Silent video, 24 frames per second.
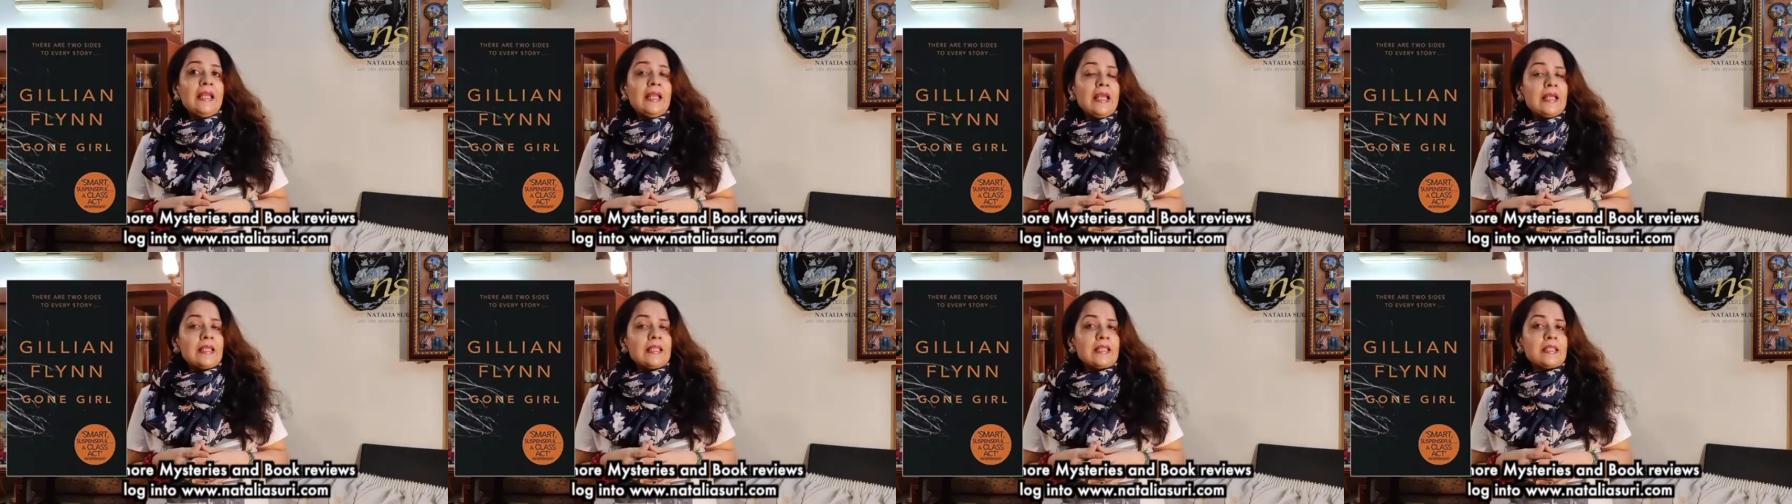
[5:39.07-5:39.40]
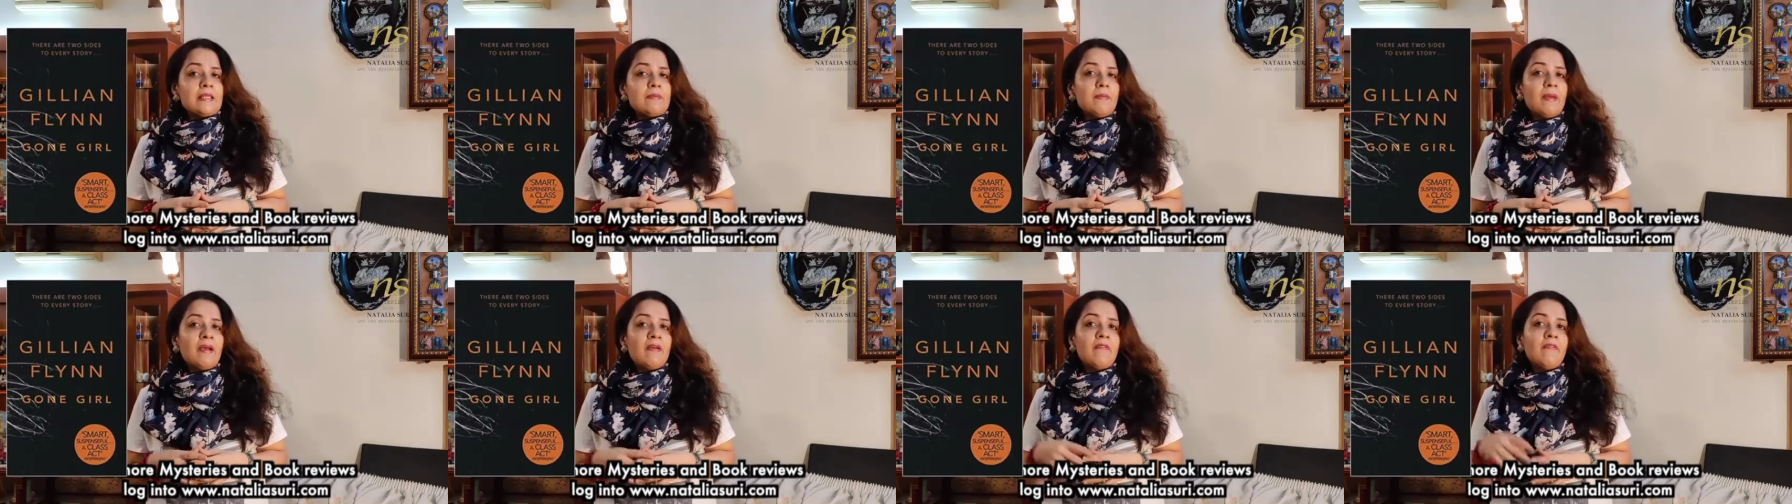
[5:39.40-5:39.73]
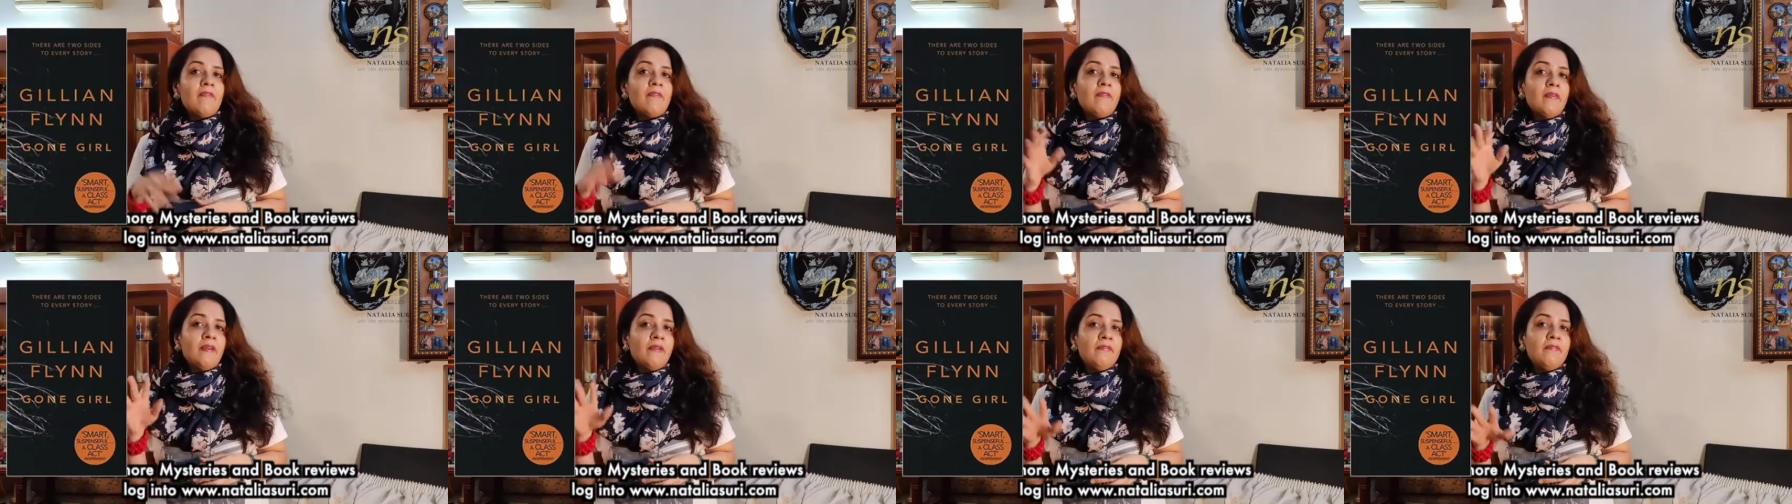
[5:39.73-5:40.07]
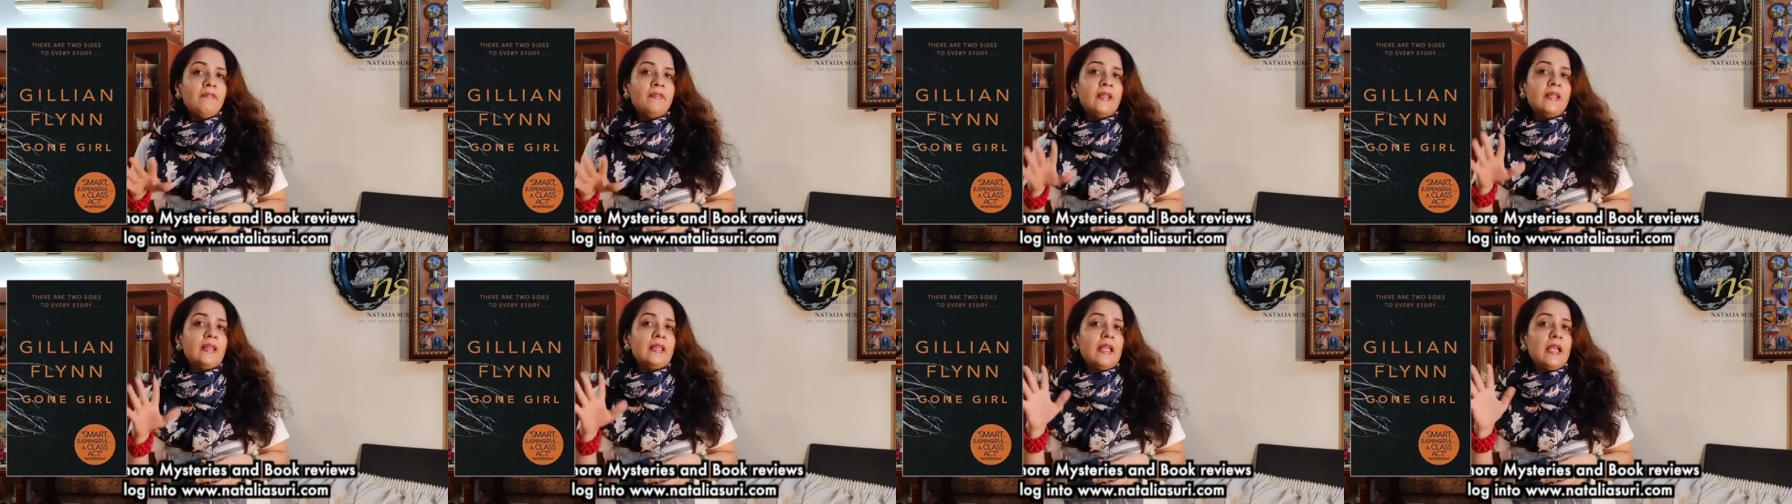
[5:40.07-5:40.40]
yes, my
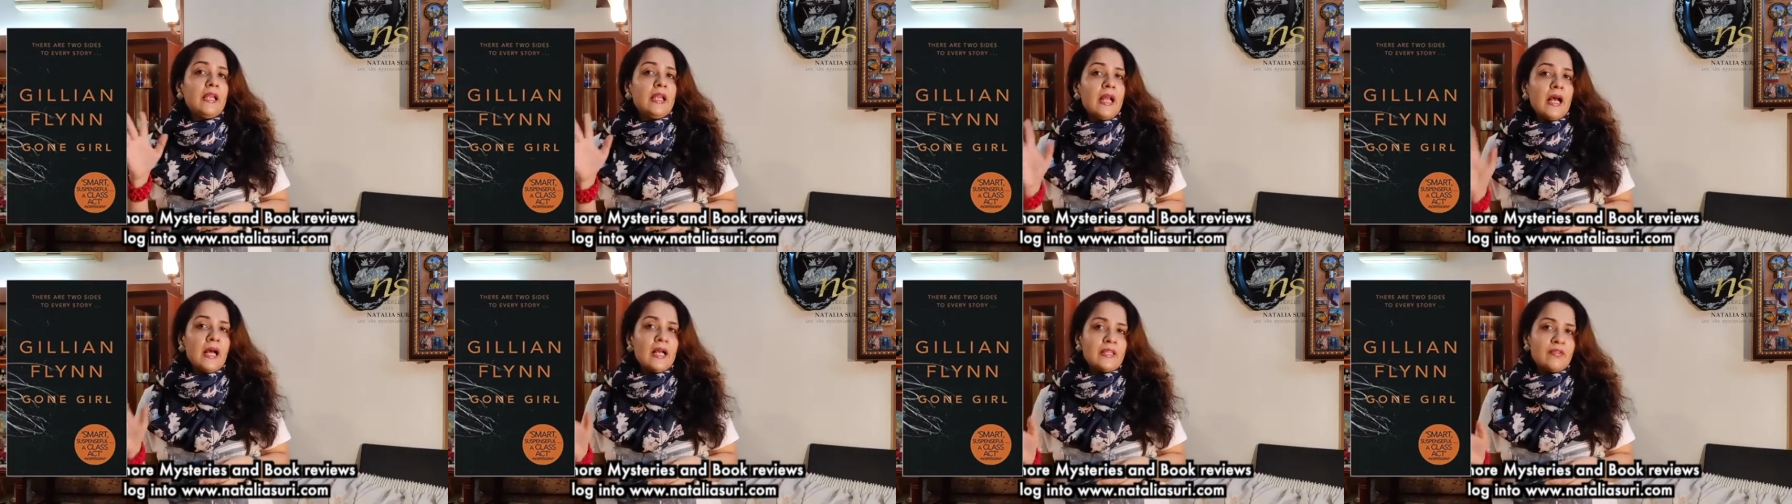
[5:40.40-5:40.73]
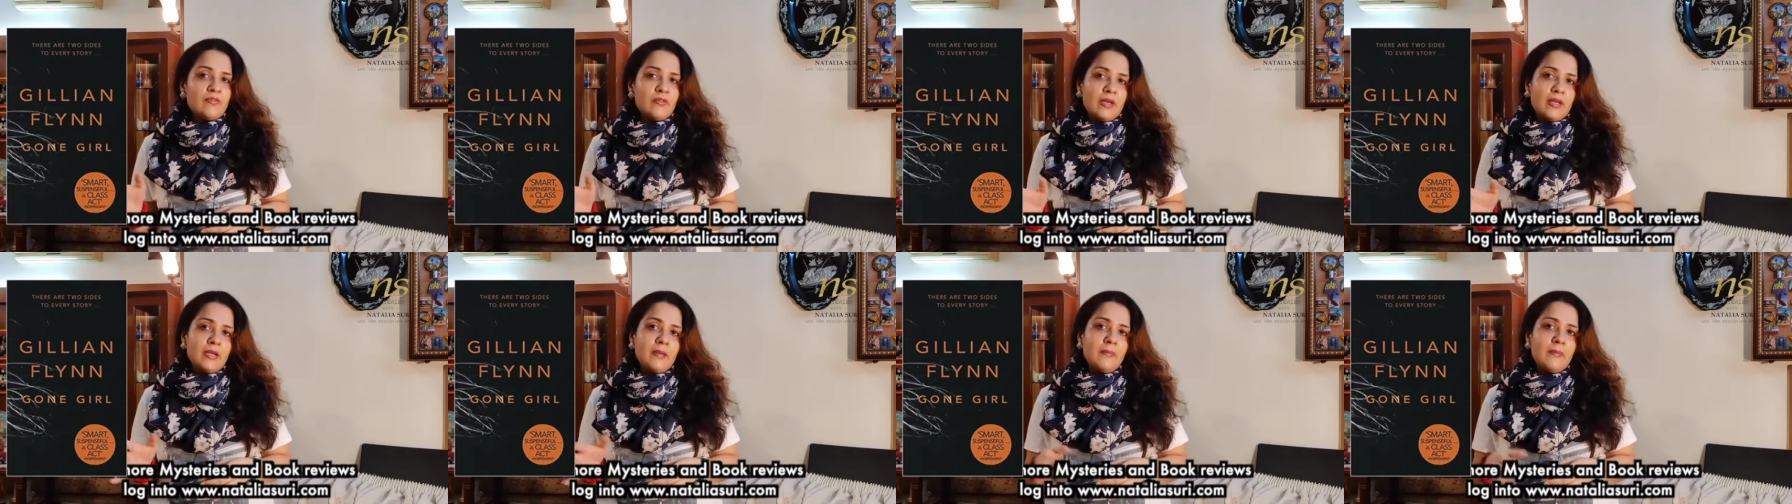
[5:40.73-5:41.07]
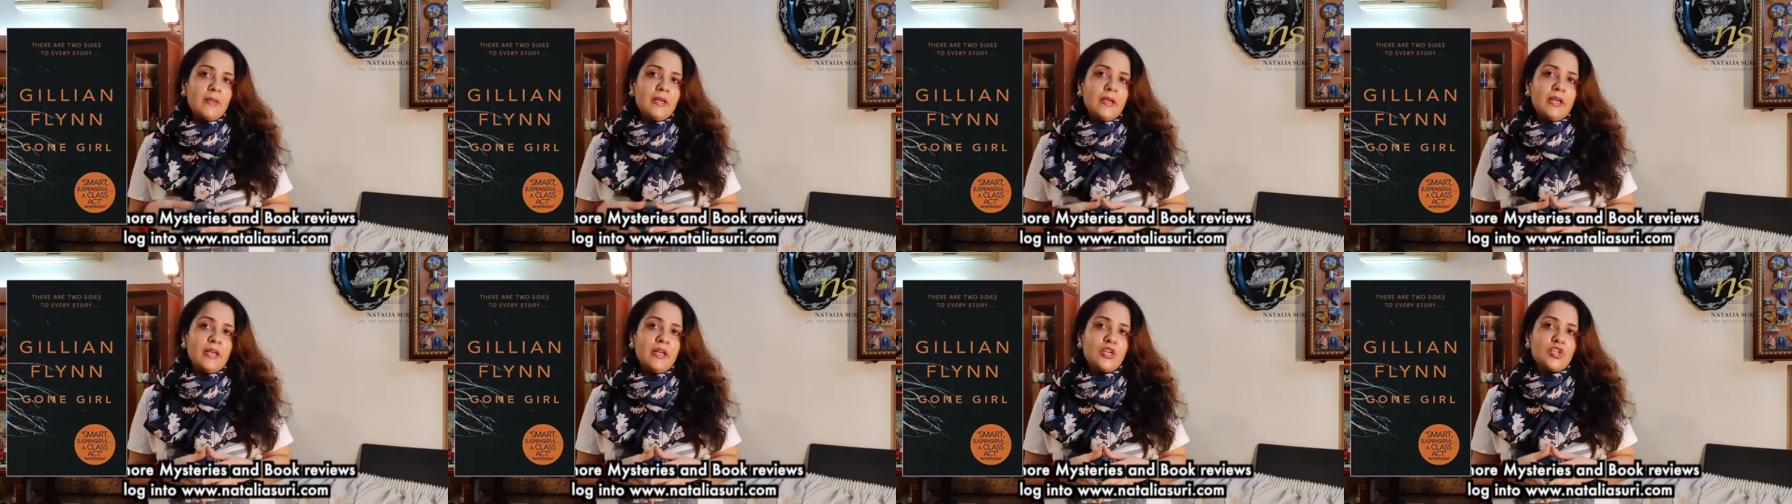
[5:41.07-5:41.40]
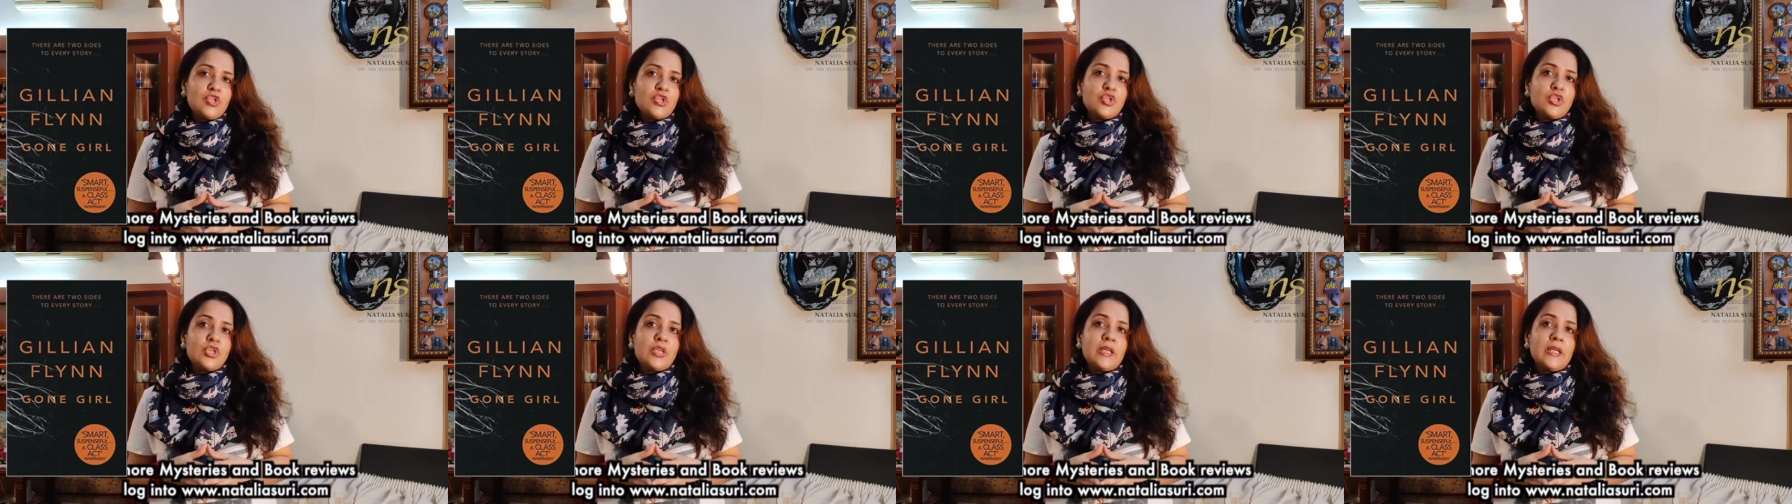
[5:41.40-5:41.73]
fifth and the last
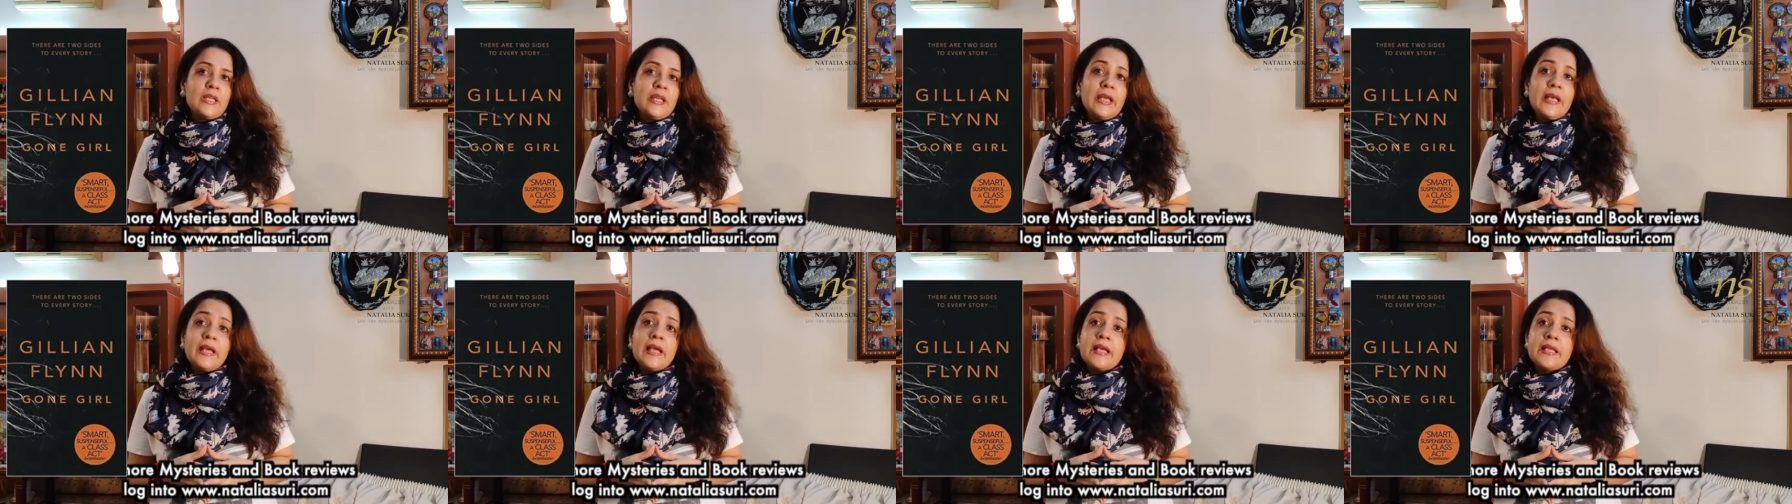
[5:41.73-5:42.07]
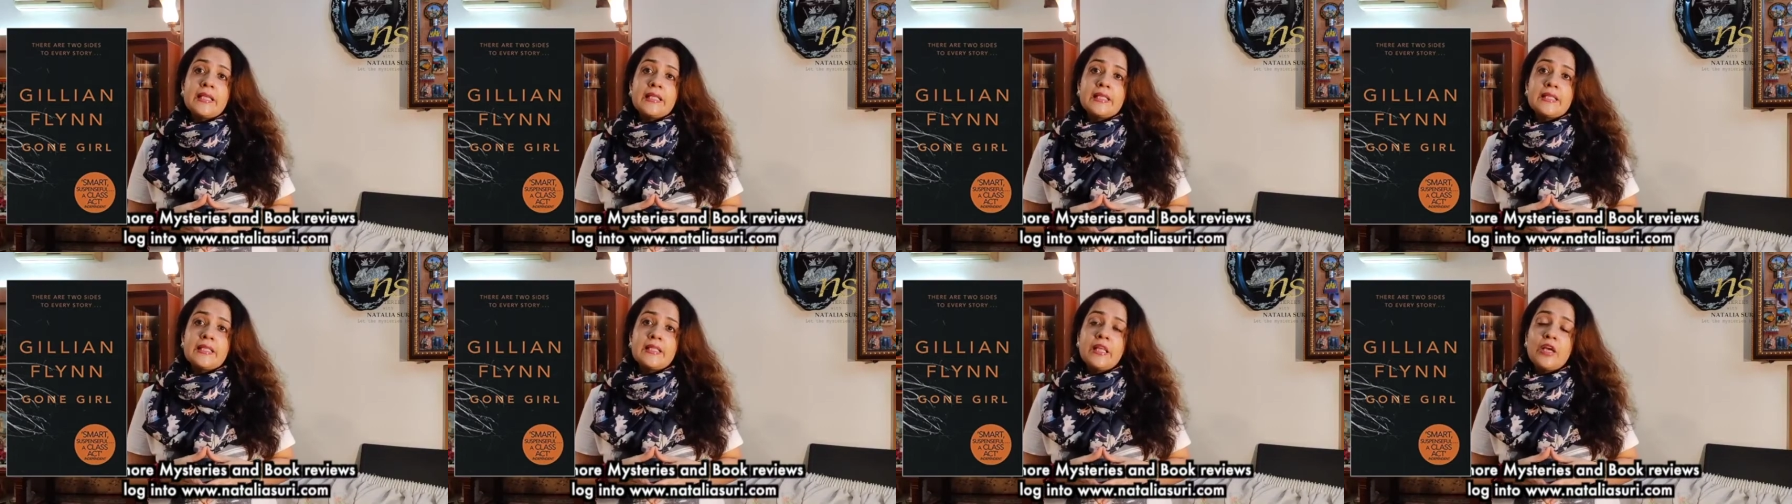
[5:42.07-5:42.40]
recommendation is